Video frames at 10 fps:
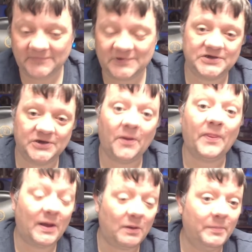So
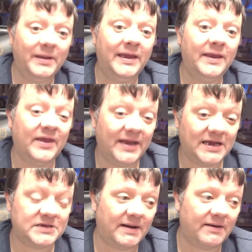that will be the
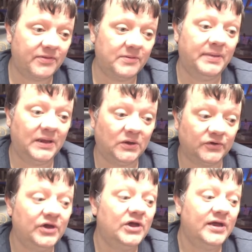next marathon build.
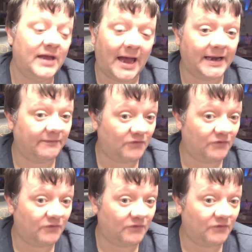And I've got